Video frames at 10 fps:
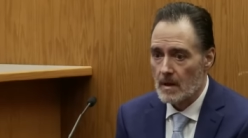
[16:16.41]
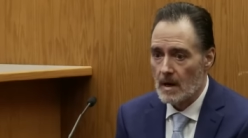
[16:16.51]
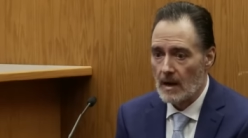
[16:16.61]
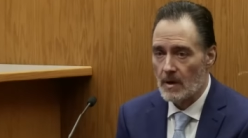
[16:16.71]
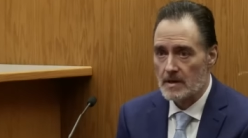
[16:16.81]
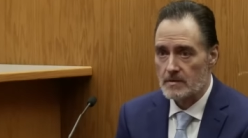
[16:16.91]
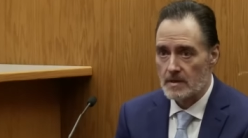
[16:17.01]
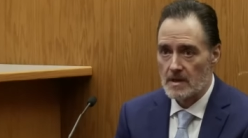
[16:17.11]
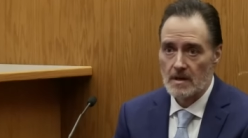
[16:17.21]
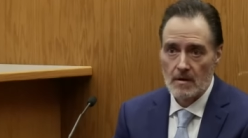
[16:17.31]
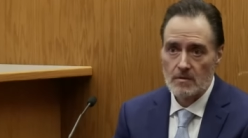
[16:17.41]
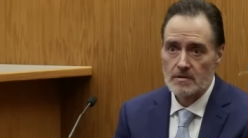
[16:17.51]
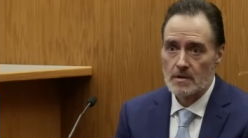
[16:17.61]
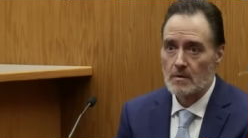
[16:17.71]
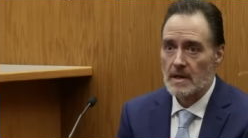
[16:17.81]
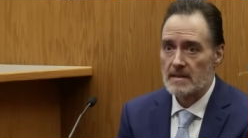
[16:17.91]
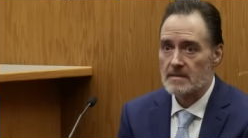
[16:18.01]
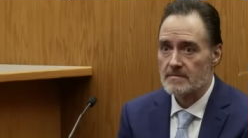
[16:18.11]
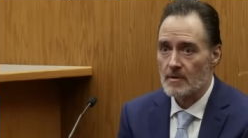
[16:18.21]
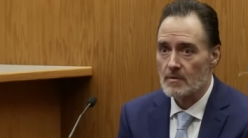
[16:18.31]
I wanted to get a closer look at
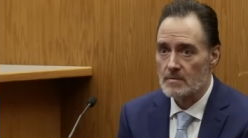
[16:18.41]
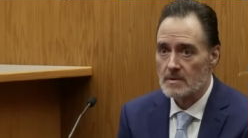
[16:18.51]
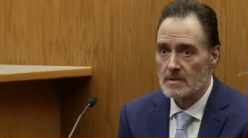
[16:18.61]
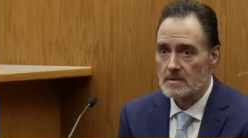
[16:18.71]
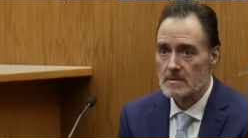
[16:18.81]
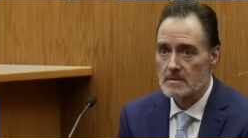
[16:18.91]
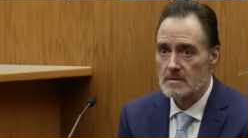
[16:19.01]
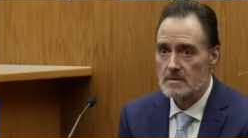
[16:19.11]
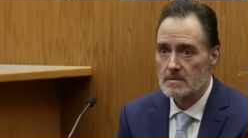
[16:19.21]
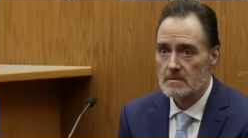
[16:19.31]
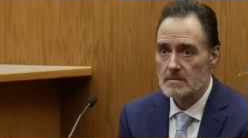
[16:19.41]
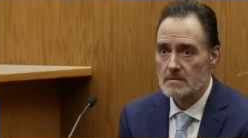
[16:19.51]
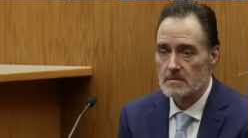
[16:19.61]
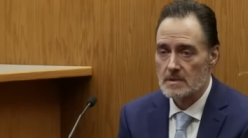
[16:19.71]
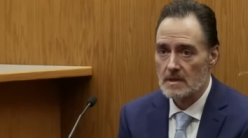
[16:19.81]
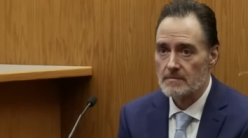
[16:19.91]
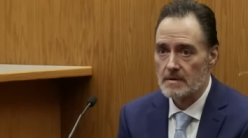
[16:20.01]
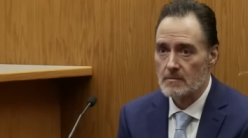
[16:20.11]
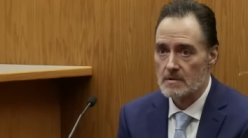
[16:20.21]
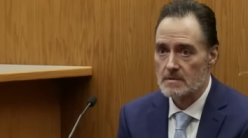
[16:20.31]
the phone to see if
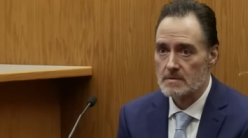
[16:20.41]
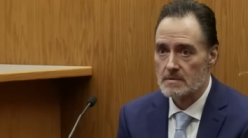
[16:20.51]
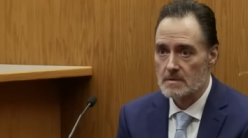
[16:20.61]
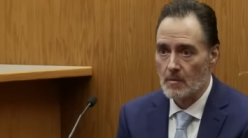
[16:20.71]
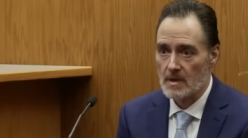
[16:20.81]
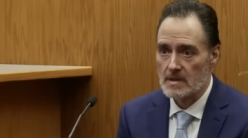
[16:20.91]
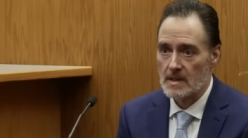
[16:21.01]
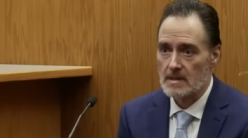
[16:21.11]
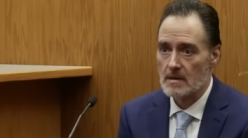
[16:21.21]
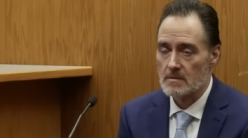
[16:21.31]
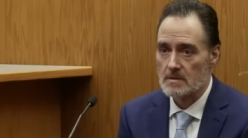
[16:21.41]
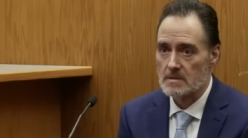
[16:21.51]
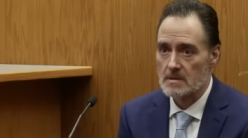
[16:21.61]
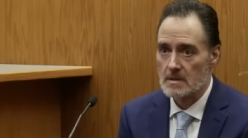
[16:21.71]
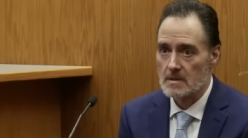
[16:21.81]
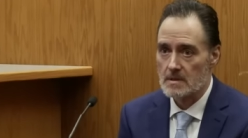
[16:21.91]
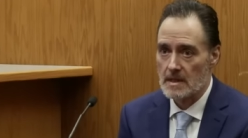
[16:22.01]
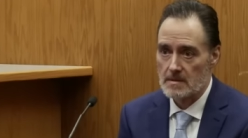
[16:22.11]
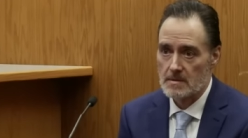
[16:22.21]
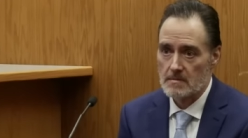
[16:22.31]
it was the one that was uh,
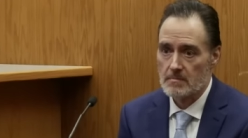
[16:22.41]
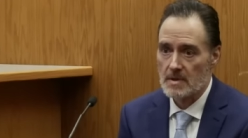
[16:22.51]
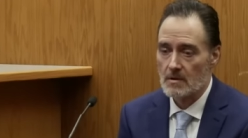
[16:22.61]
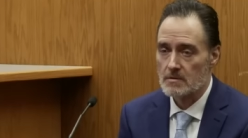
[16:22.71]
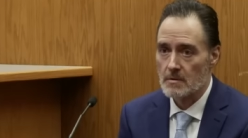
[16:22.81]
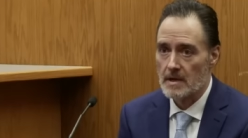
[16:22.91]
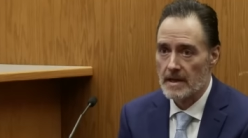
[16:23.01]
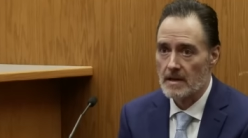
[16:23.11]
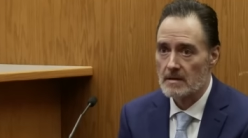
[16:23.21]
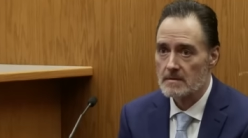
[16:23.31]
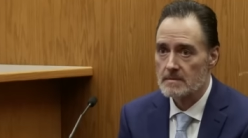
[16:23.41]
that belonged to Ariel.